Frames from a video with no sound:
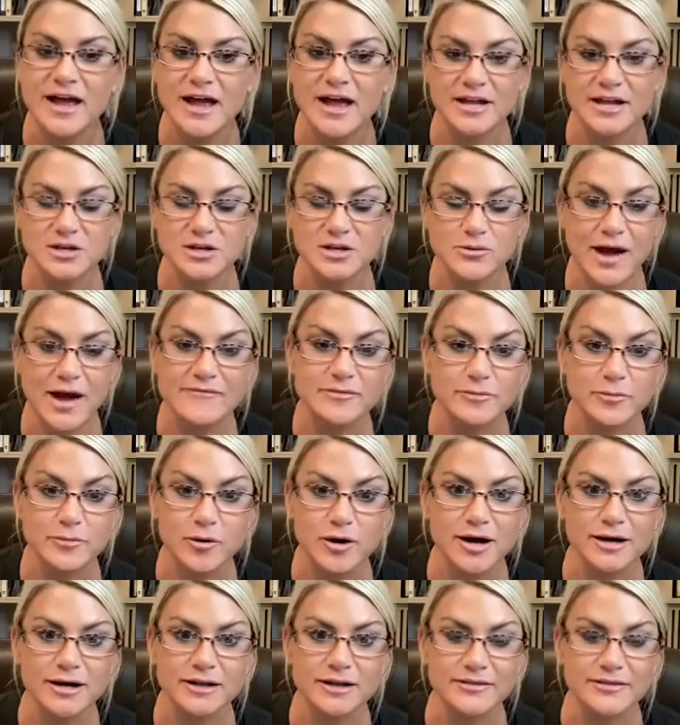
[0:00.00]
and you have a
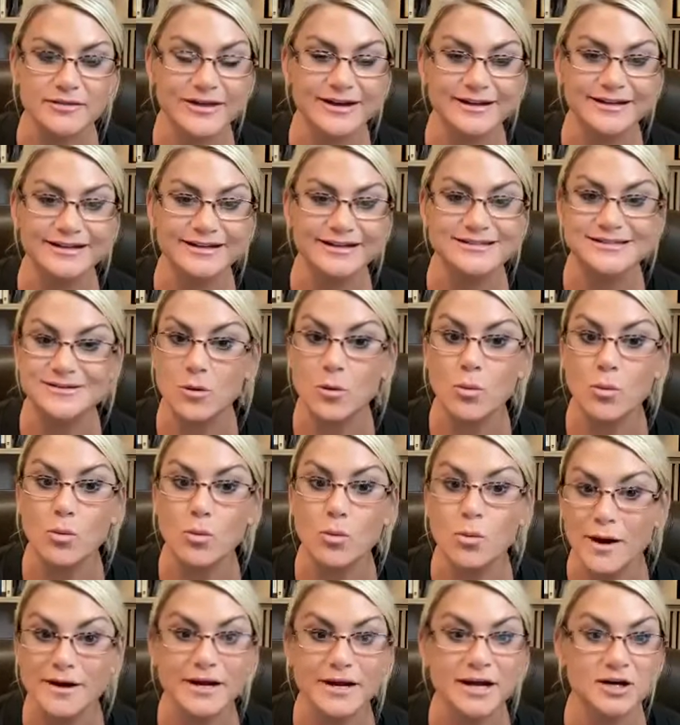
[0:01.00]
product that is
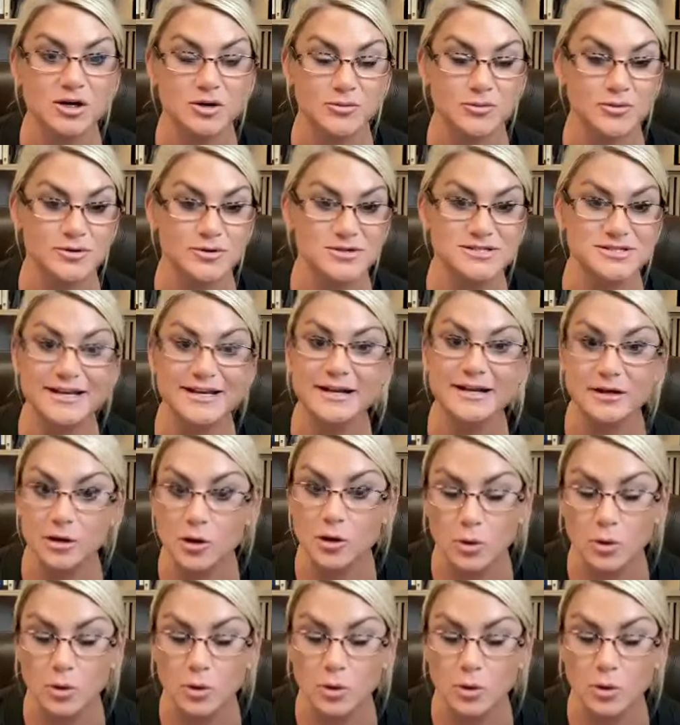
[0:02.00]
100%